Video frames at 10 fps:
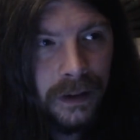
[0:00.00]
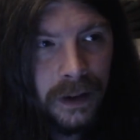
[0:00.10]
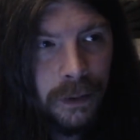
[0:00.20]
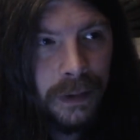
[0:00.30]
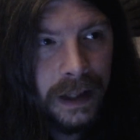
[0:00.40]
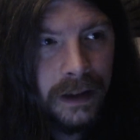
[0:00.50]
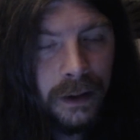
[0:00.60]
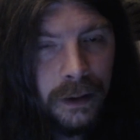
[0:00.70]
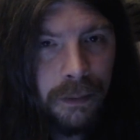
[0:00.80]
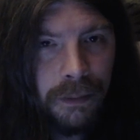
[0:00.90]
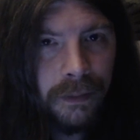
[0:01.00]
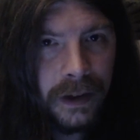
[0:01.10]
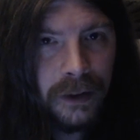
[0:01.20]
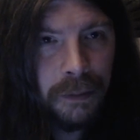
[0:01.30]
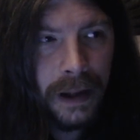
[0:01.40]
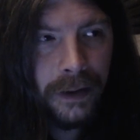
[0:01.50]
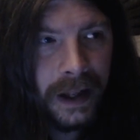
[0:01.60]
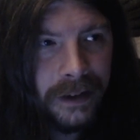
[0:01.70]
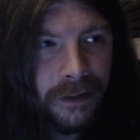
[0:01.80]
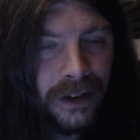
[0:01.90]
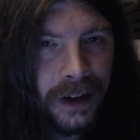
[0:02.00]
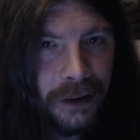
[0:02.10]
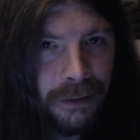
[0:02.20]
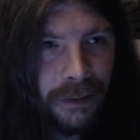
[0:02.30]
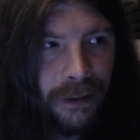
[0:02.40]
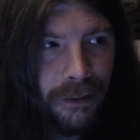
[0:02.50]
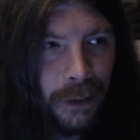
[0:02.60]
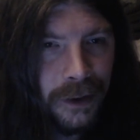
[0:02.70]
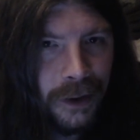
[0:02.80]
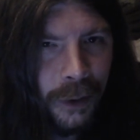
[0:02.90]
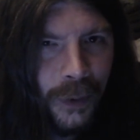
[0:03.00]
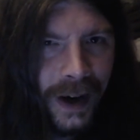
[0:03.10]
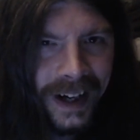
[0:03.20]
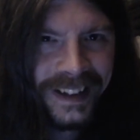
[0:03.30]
You need to expel that stuff every once in a while.